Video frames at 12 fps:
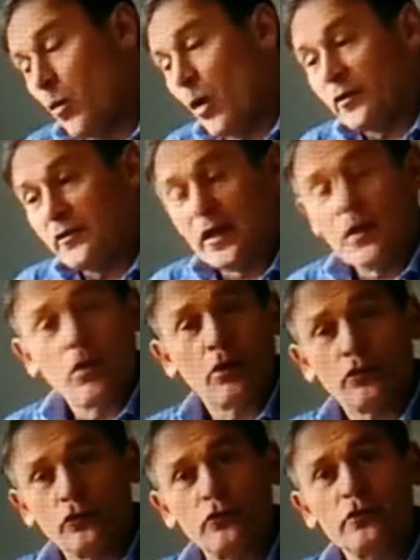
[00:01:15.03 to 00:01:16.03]
1 day
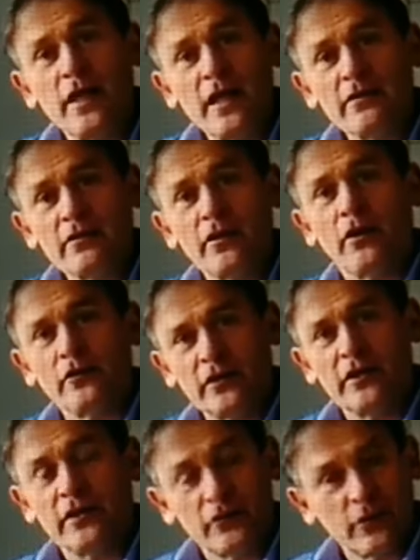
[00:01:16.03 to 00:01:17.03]
or 2 days
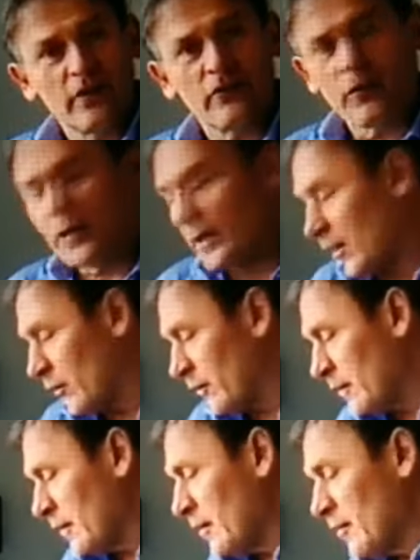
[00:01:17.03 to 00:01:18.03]
until they train for 1 hour.